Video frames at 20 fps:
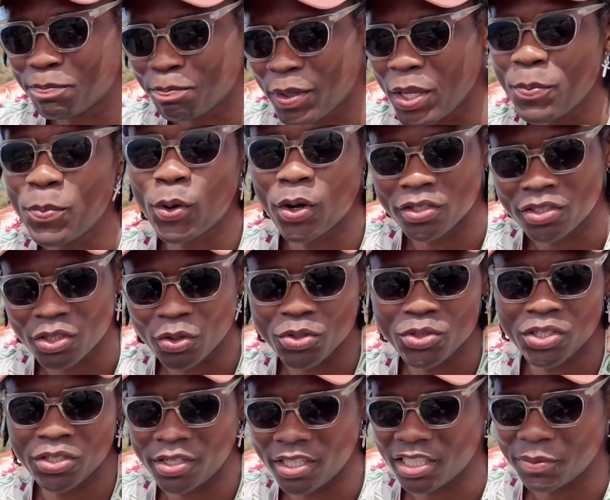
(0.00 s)
people are
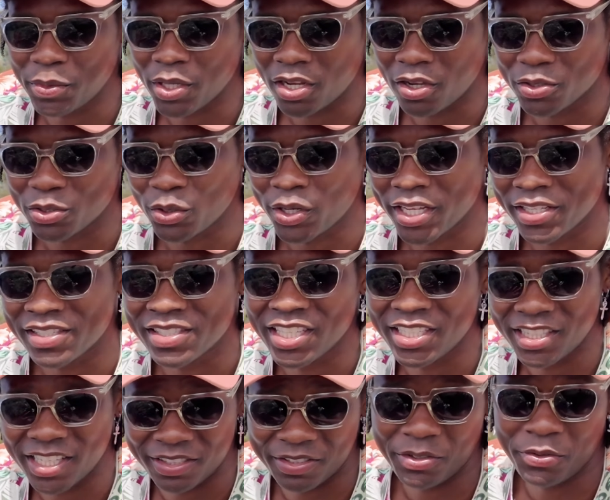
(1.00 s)
touching it because you can
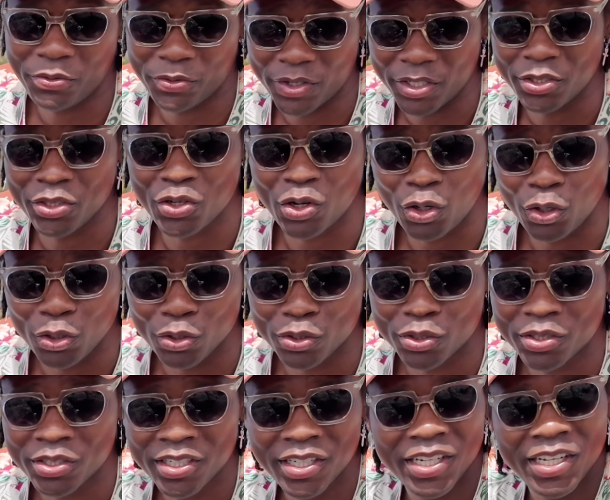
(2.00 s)
see the different
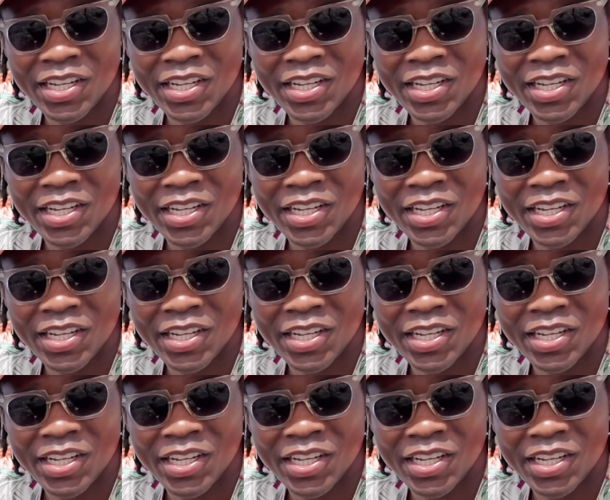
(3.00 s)
color.